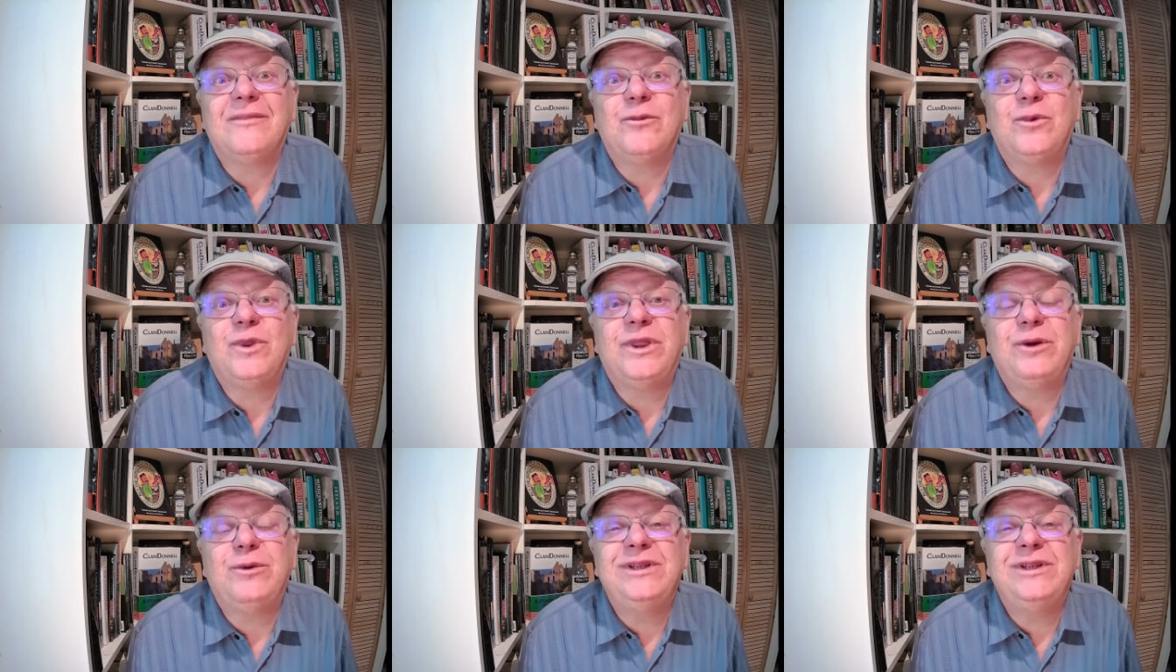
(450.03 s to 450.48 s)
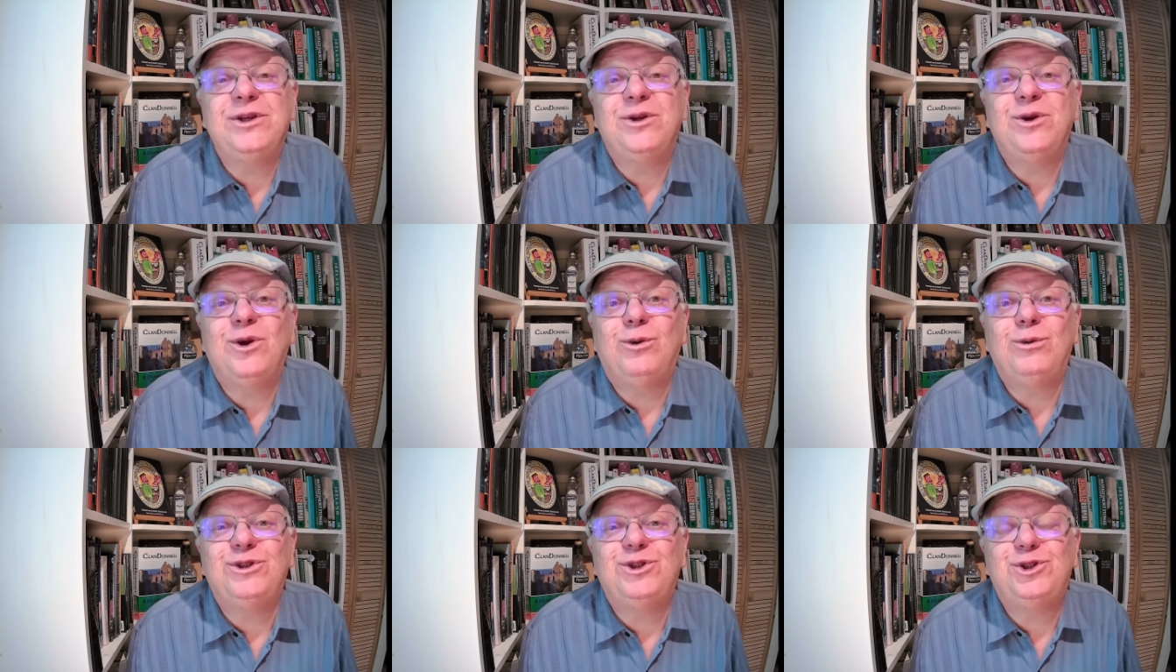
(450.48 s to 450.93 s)
Well, there is
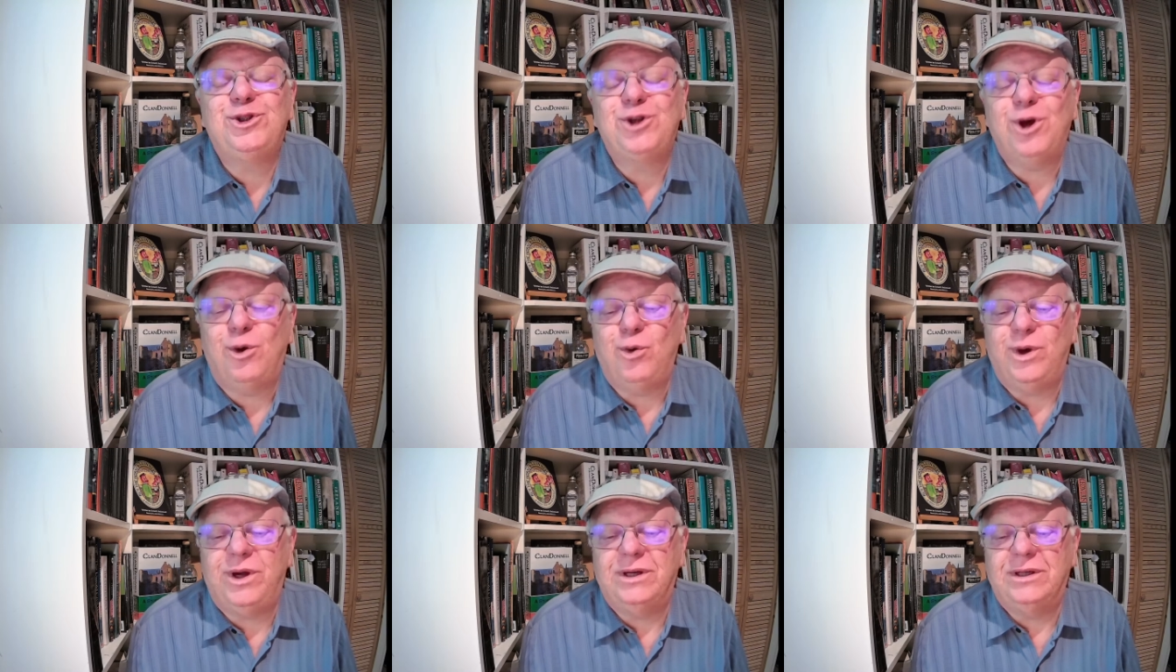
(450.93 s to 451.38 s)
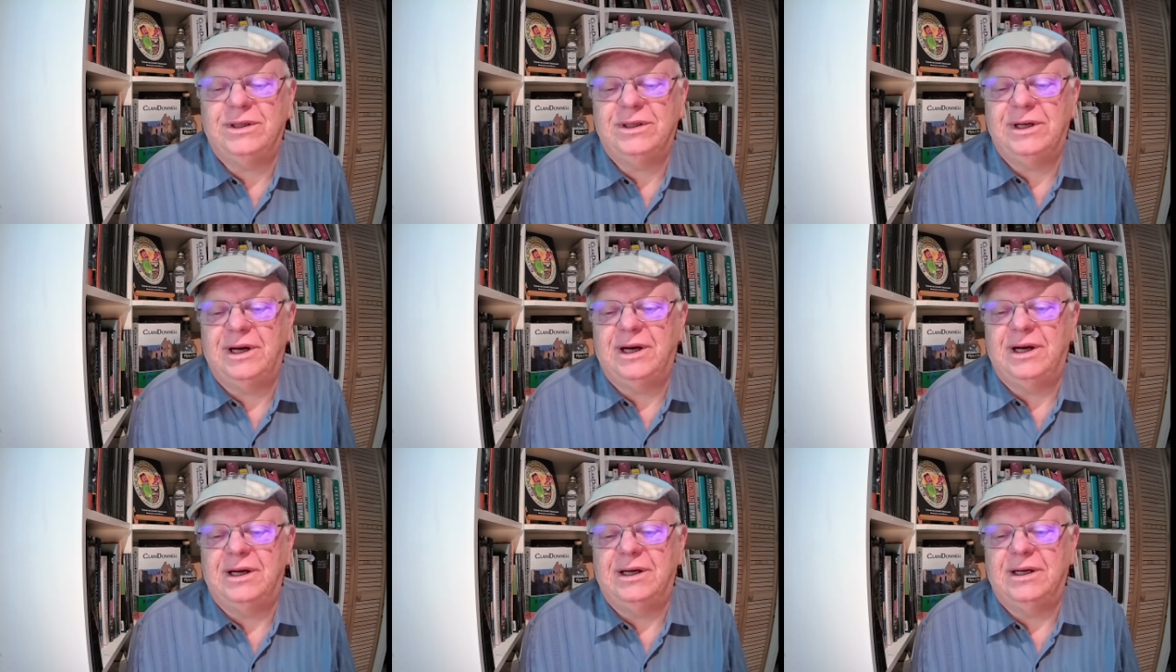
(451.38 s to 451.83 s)
an old
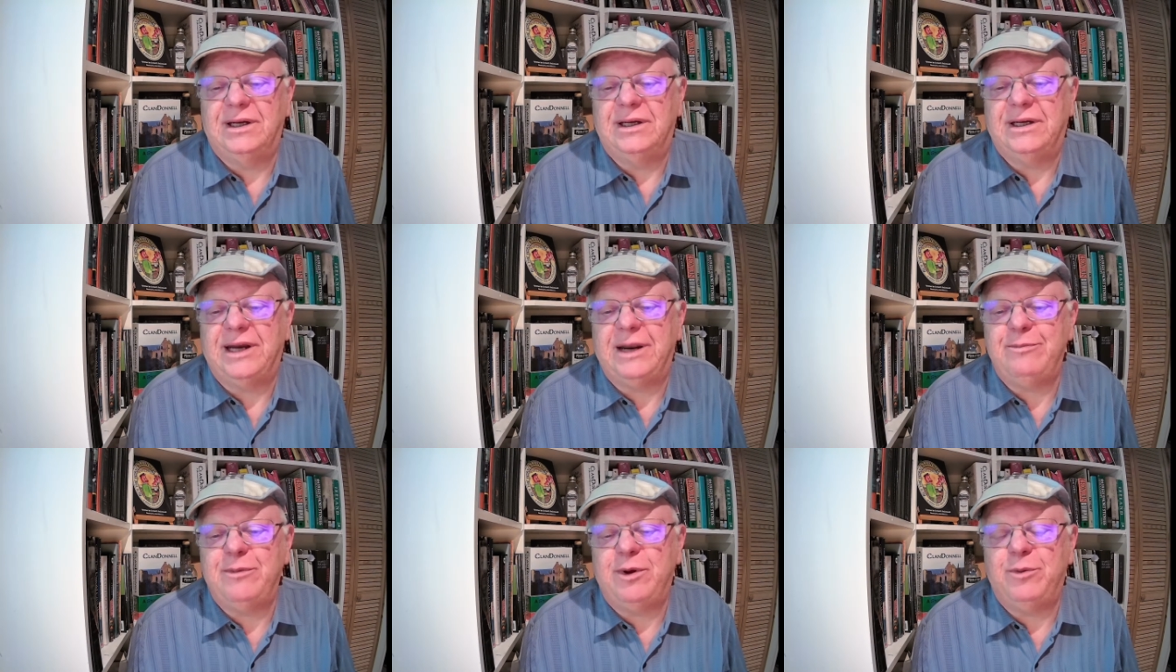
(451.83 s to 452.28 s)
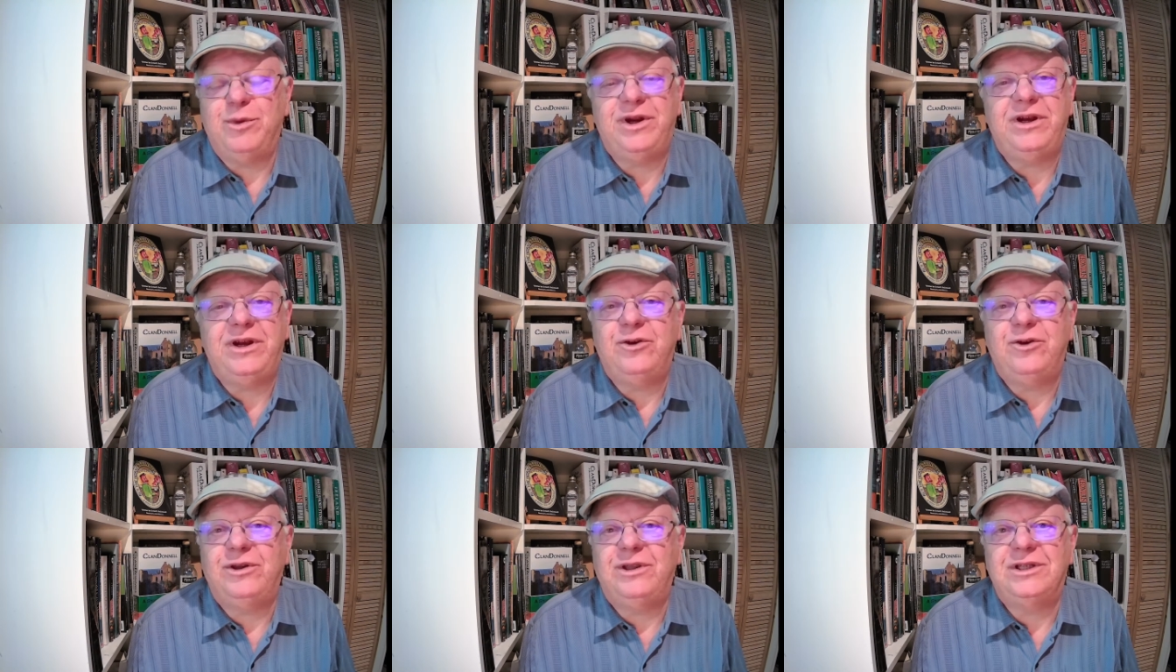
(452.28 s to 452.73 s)
joke. I remember
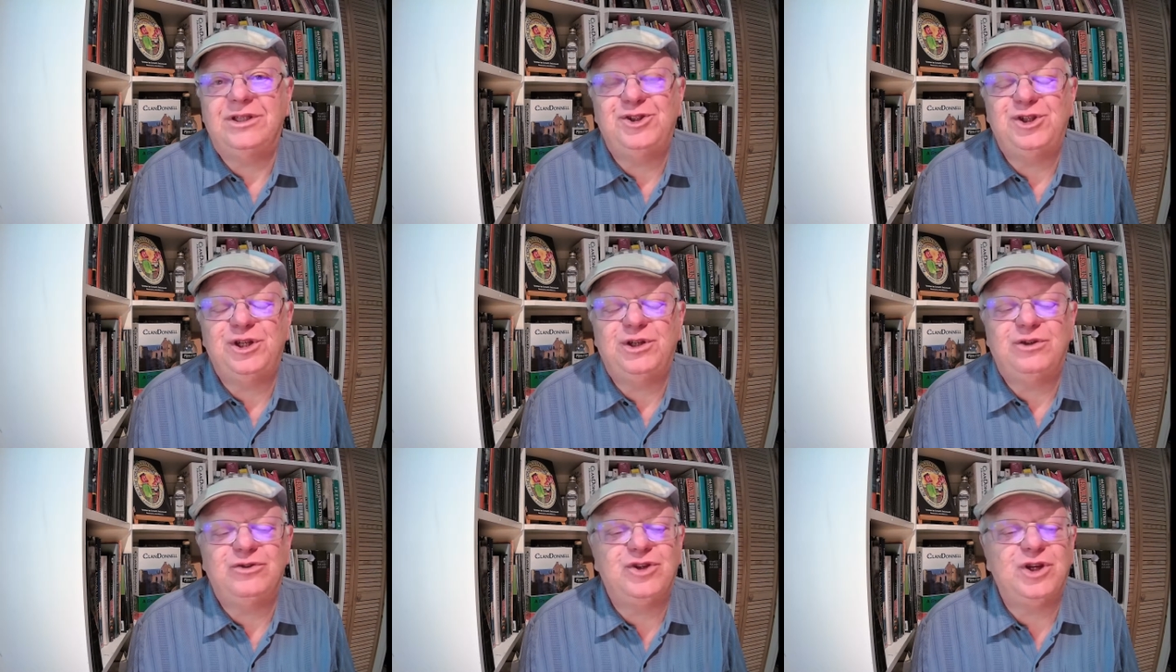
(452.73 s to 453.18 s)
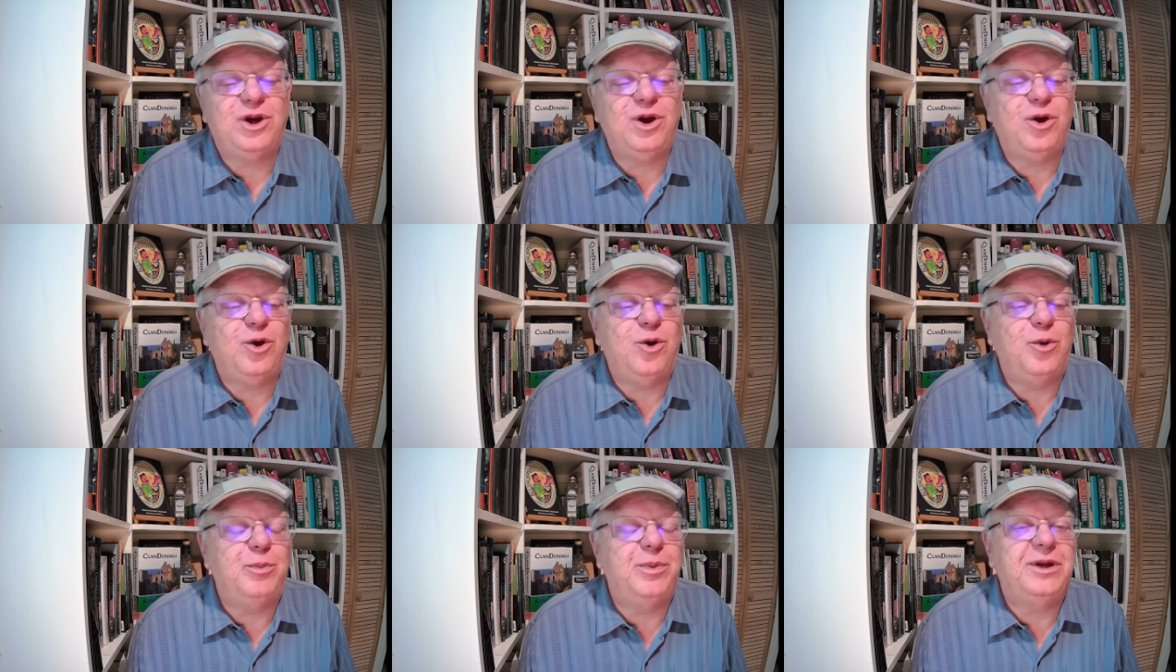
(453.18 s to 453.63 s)
hearing this years
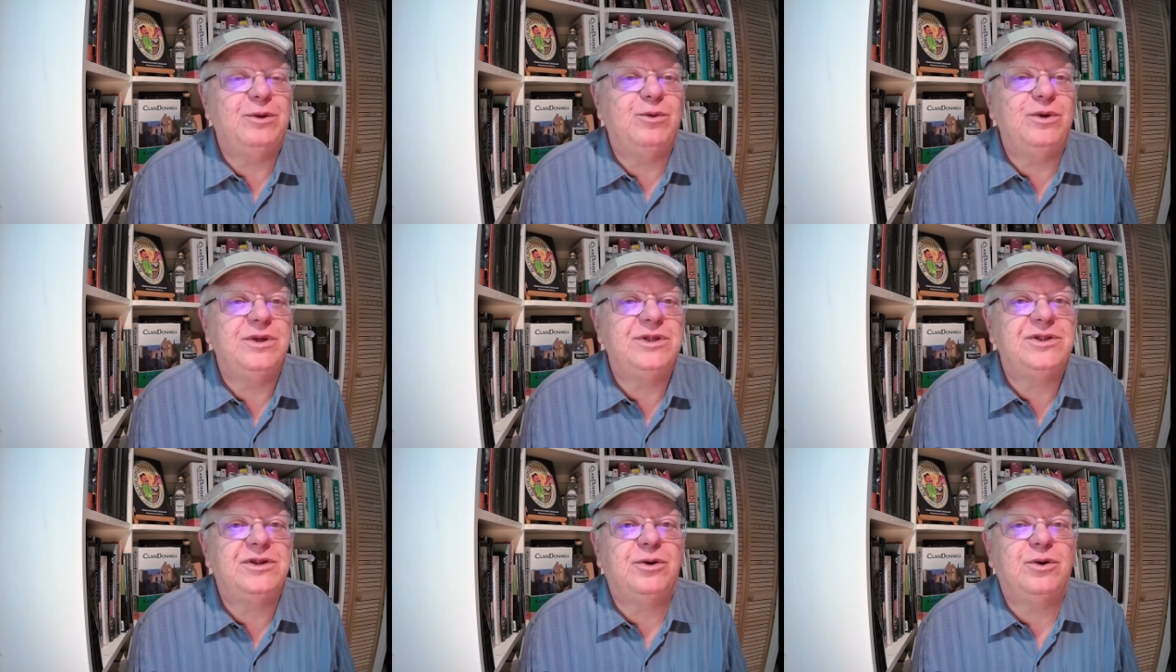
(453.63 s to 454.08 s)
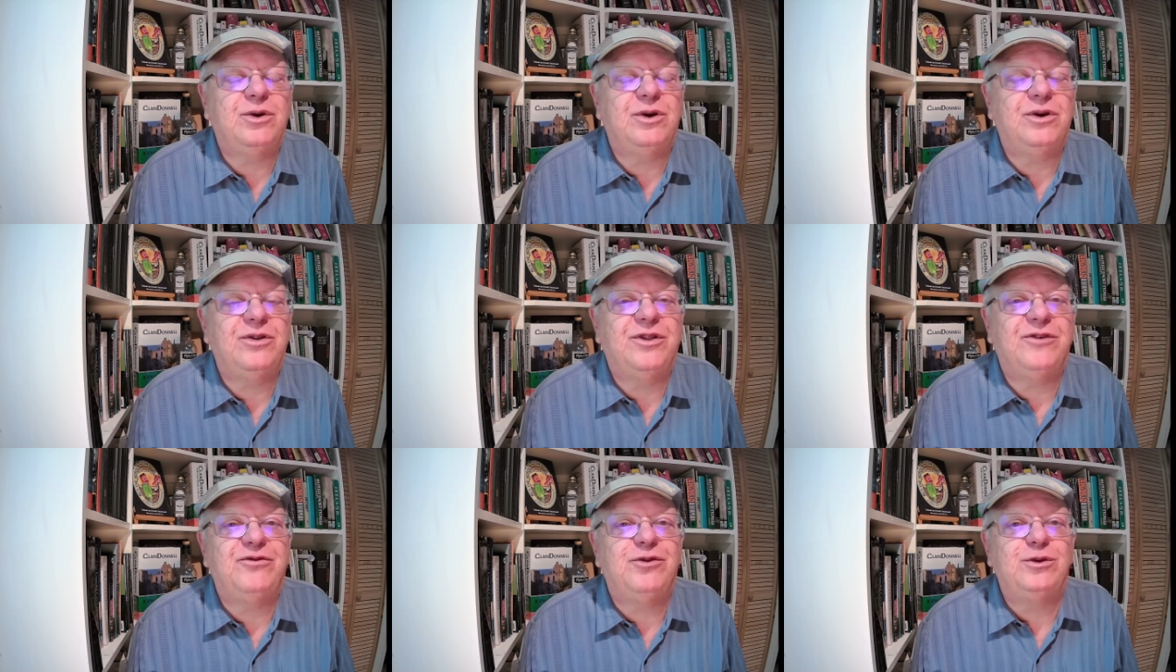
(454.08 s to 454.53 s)
ago, but it was
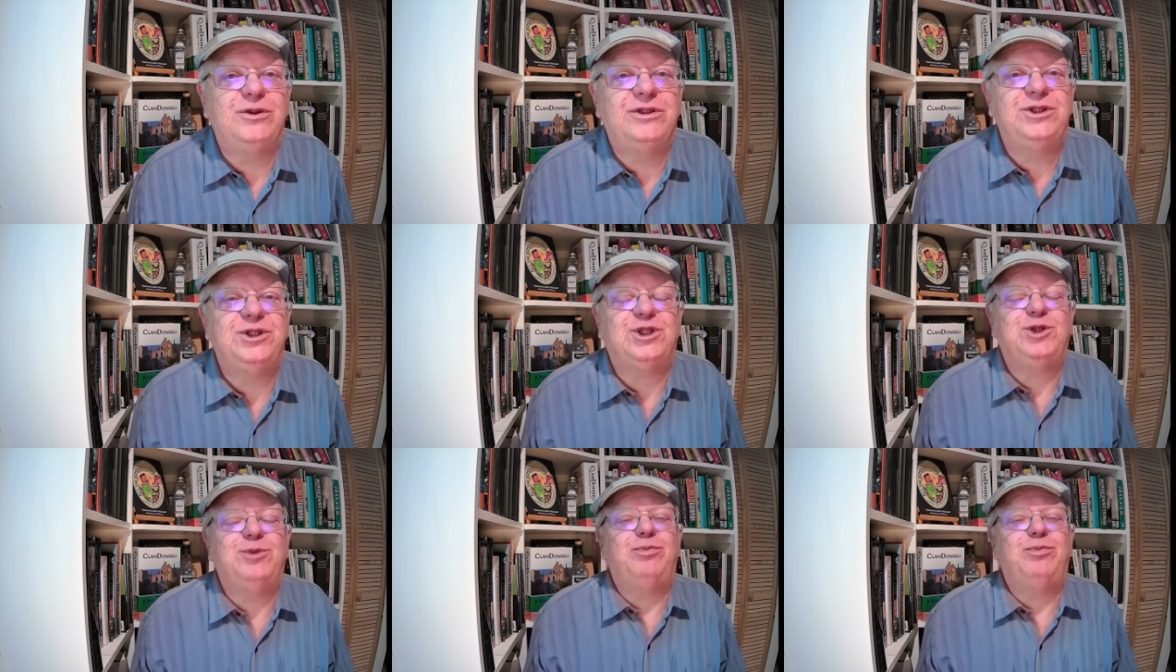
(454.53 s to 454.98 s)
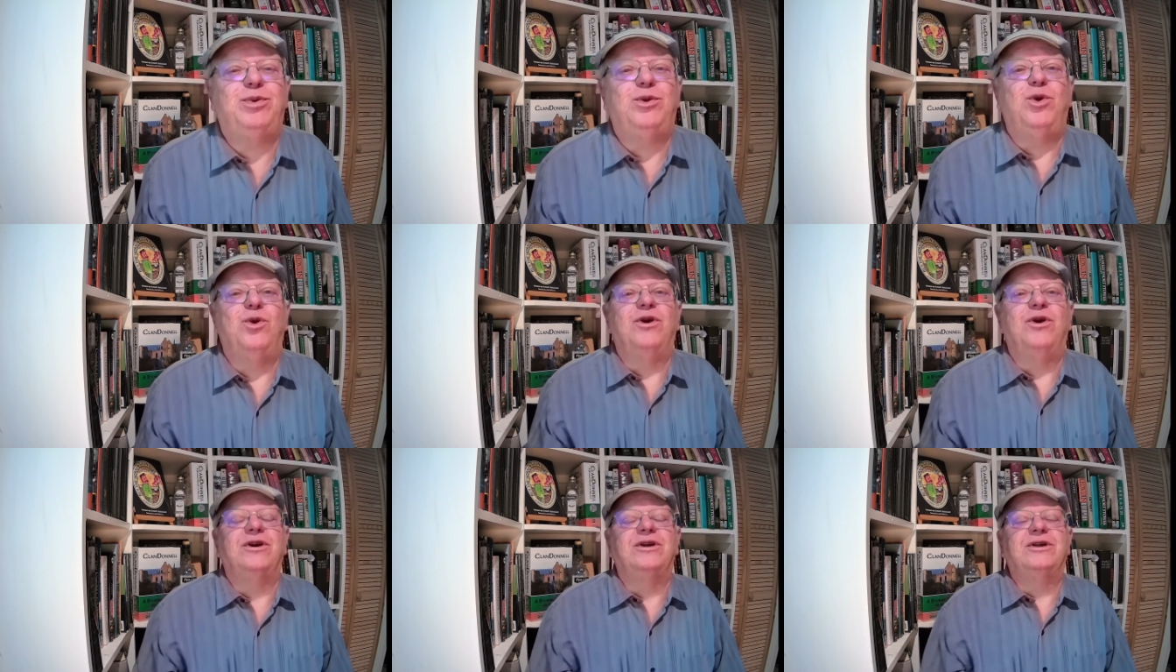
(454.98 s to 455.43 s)
the first
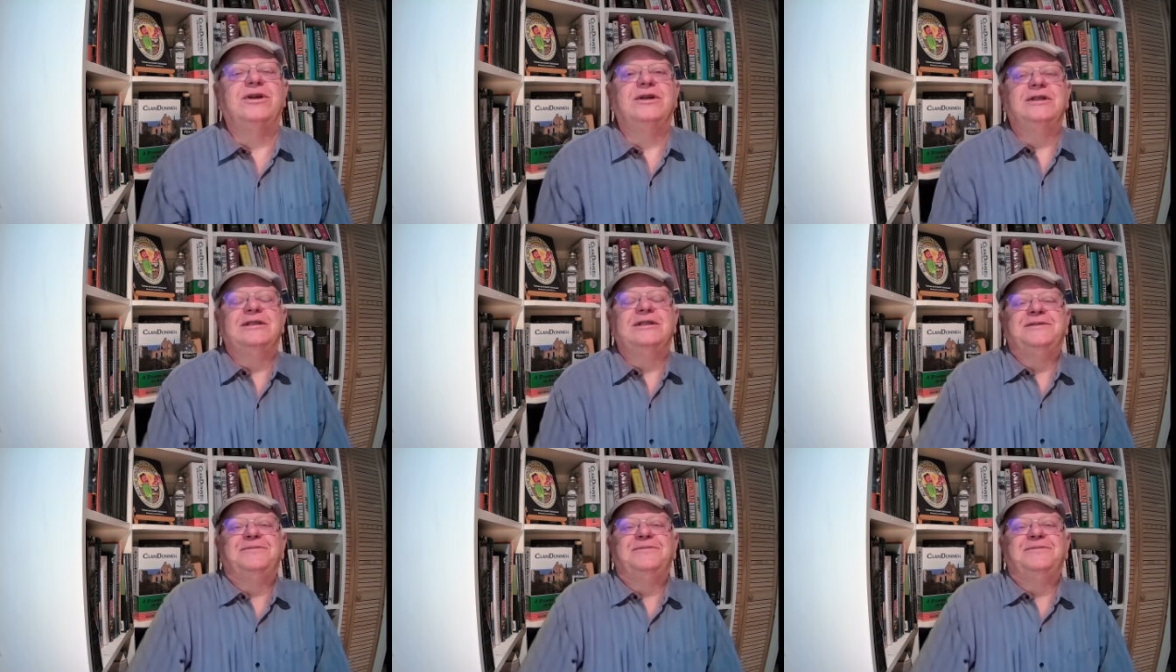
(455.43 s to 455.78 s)
explorer